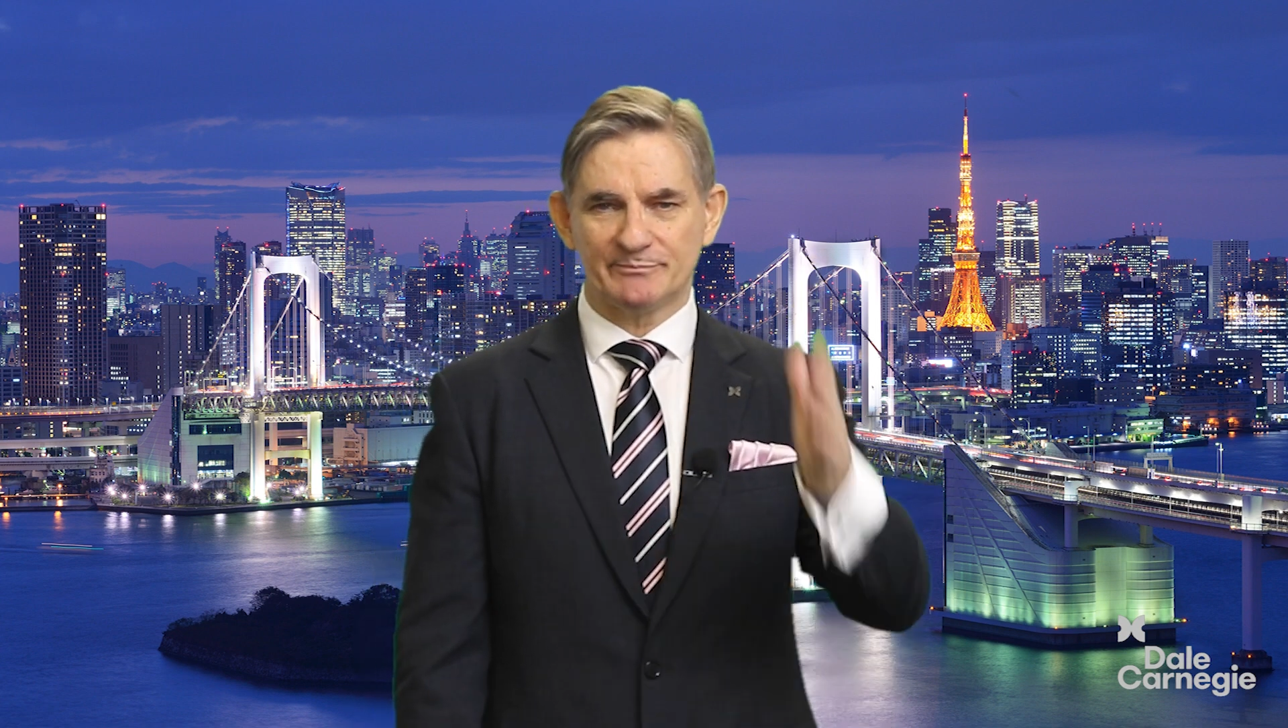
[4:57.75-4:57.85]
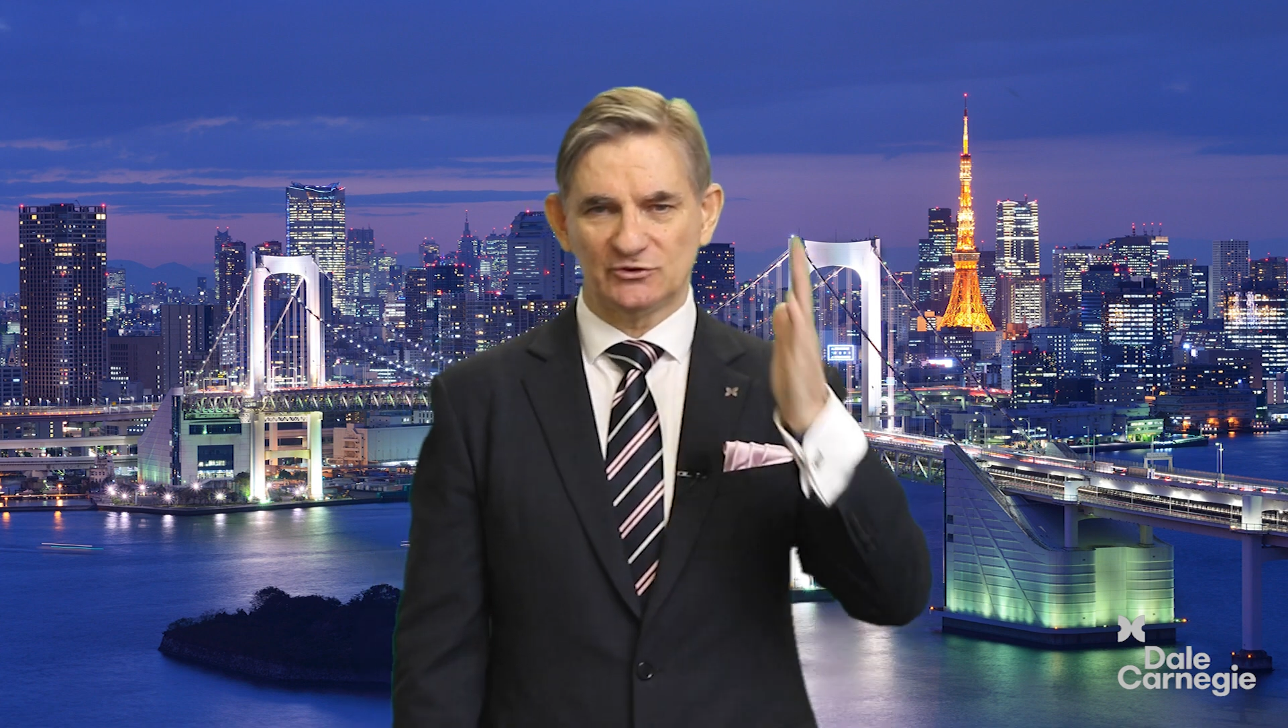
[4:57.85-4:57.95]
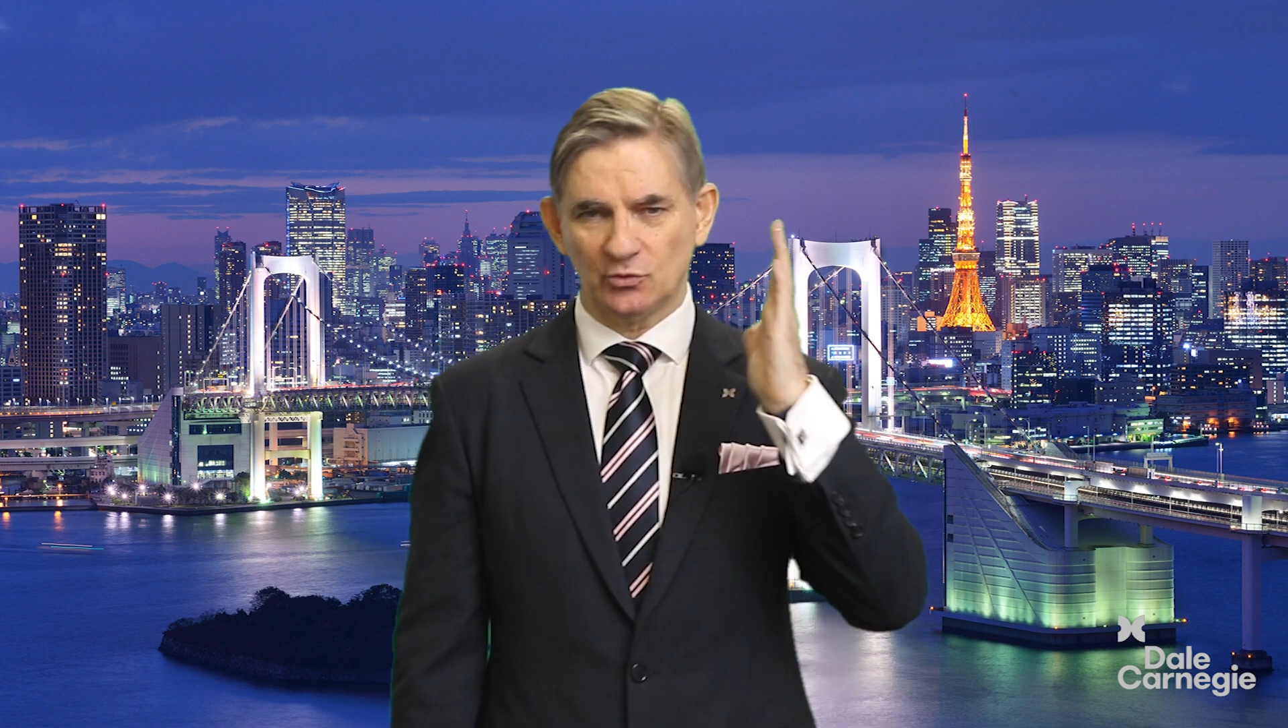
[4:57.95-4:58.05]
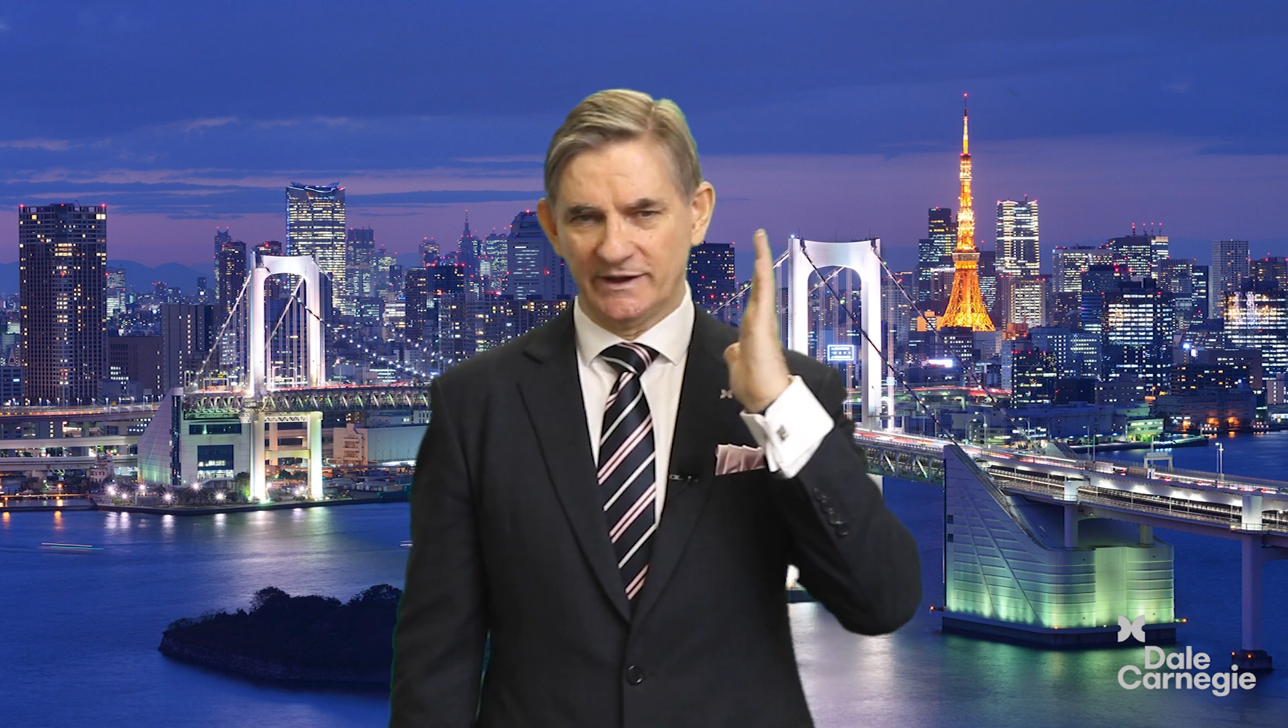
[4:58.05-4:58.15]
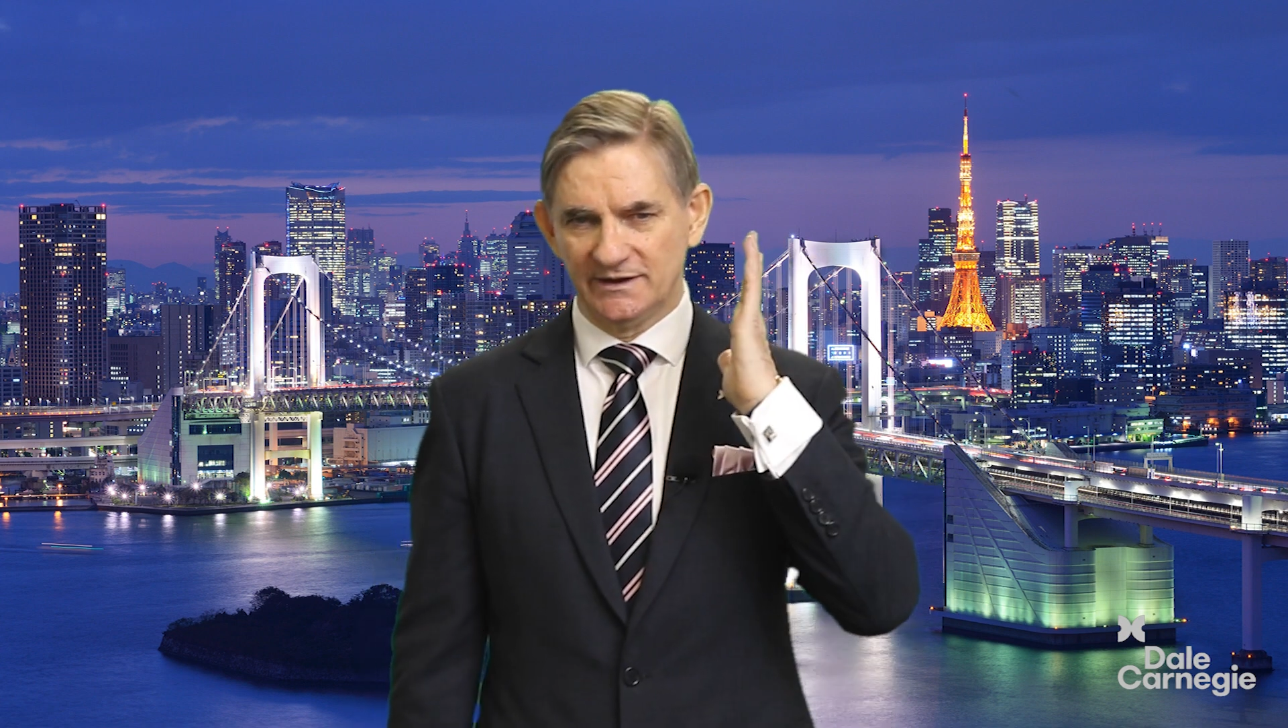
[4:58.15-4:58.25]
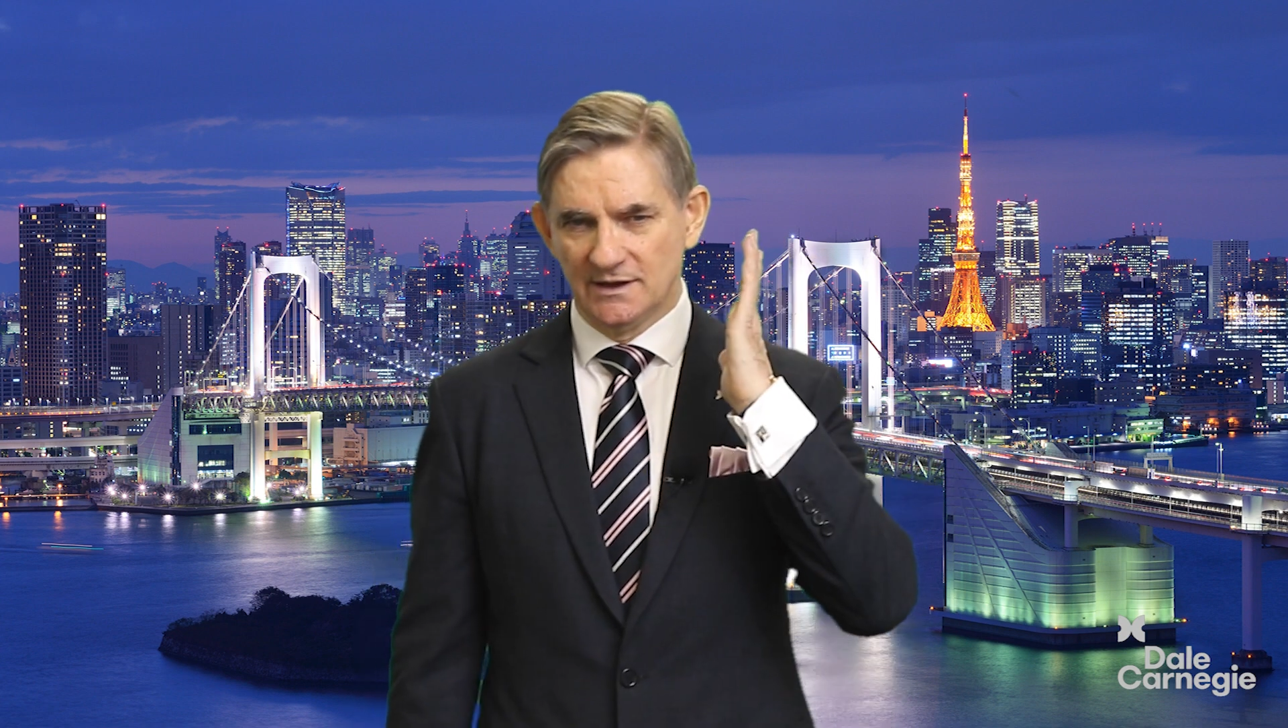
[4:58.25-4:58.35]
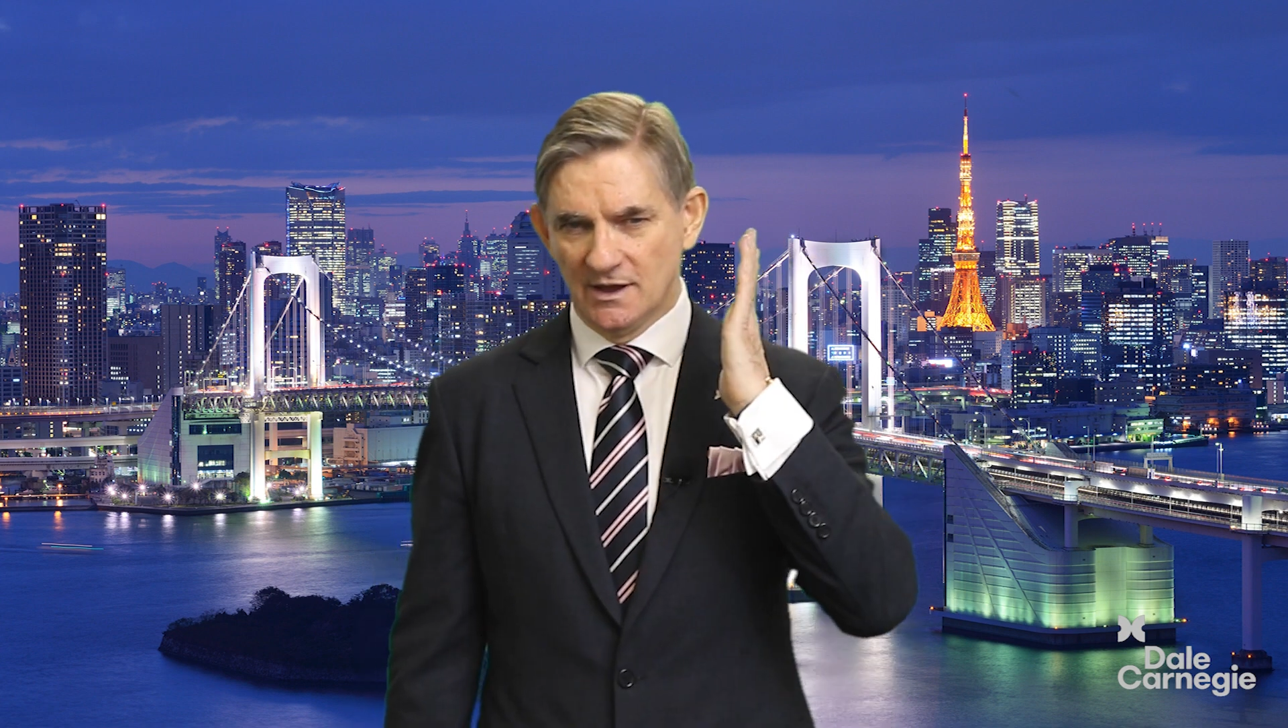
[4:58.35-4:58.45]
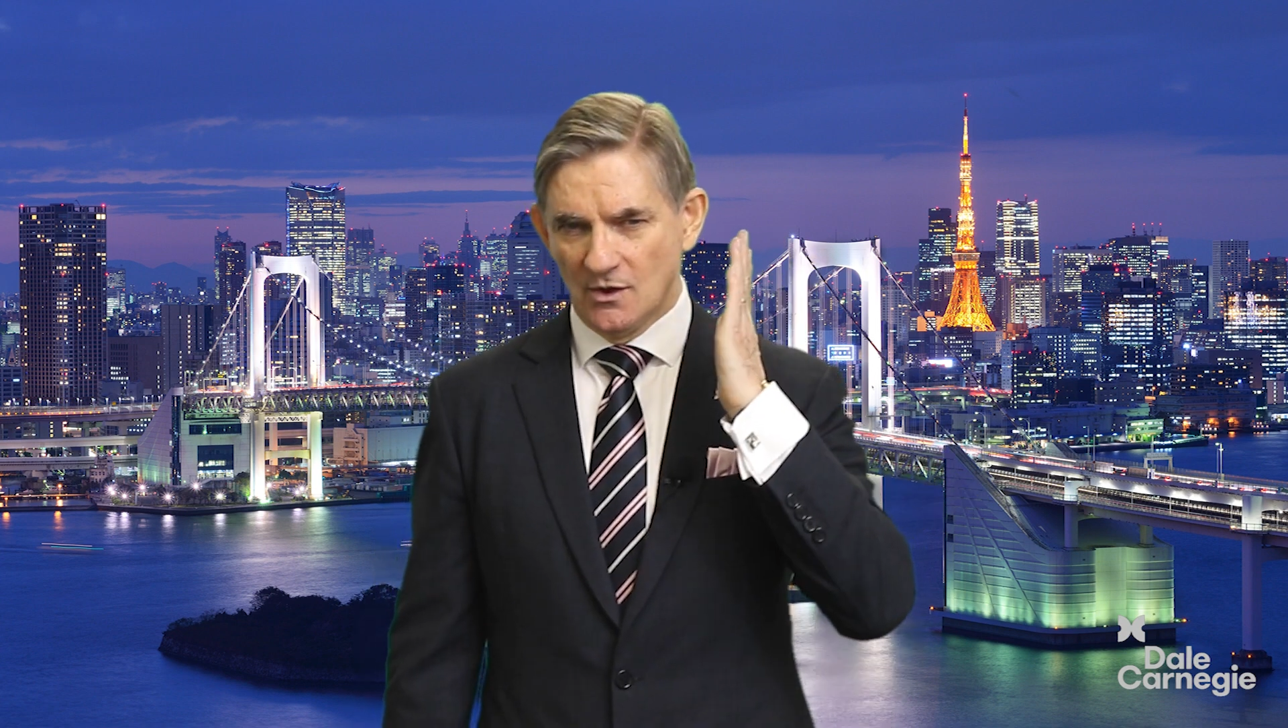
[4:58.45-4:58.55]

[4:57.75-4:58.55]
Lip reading: between